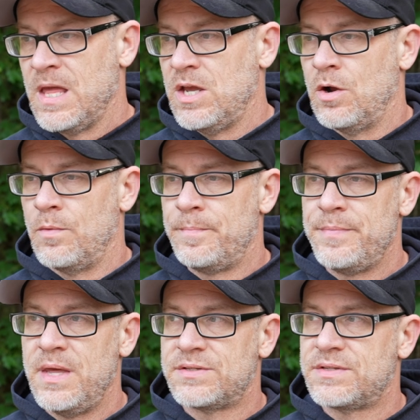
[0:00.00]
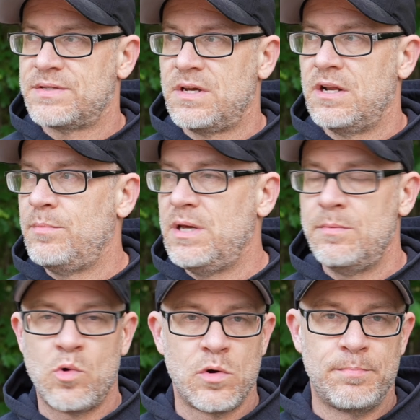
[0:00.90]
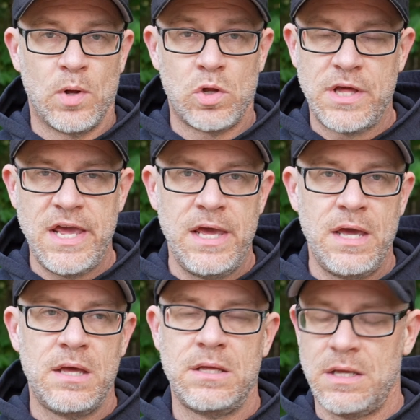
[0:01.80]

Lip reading: you know, it's going to be more bulky.